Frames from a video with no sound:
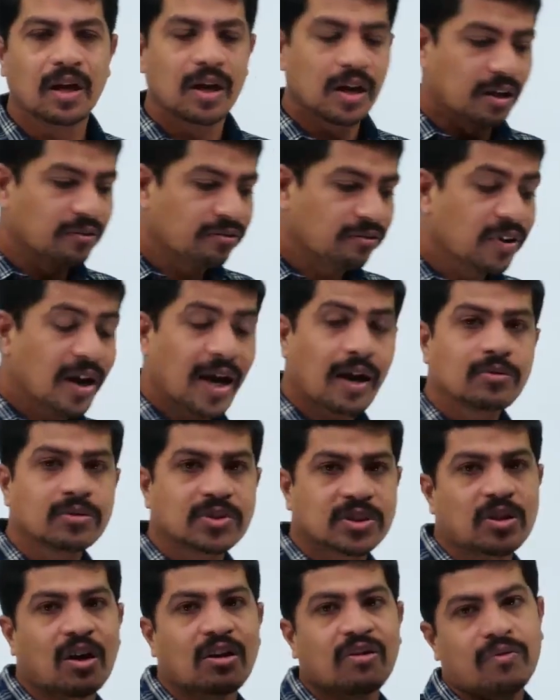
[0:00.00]
if we have
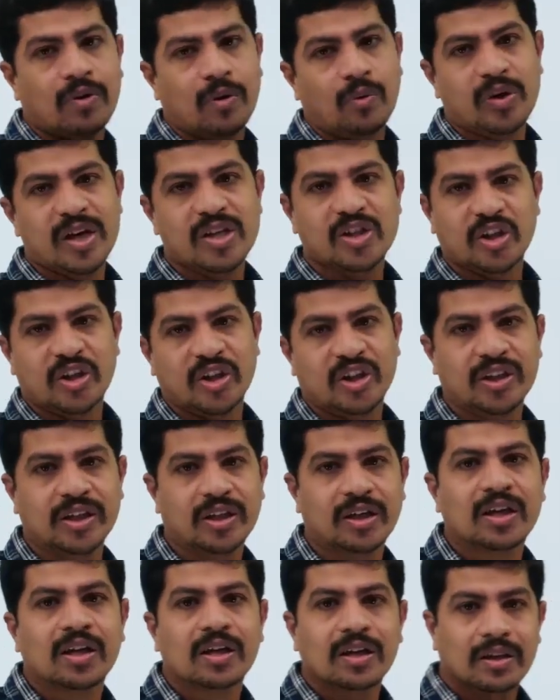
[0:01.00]
strong foundation
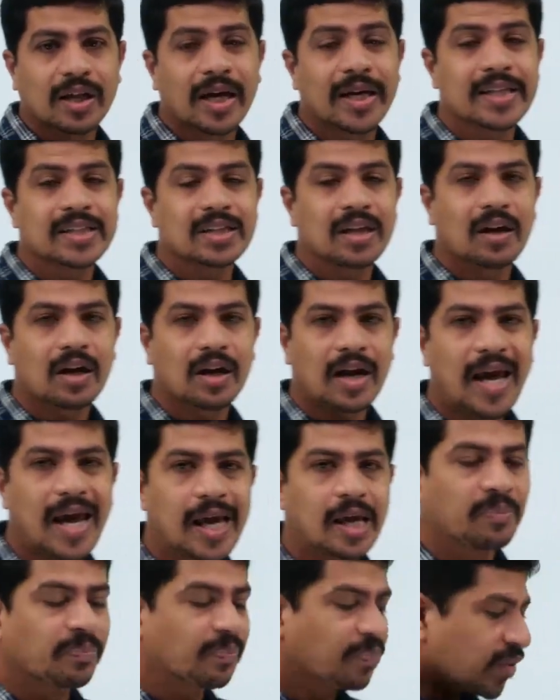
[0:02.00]
here. That is our
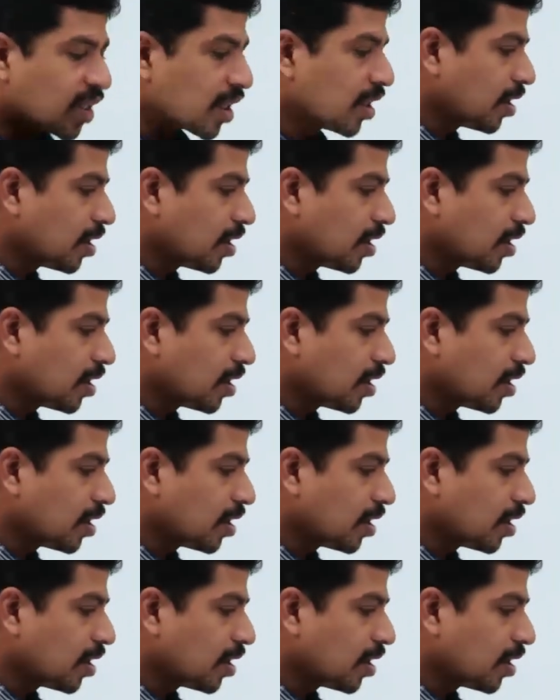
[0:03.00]
aim.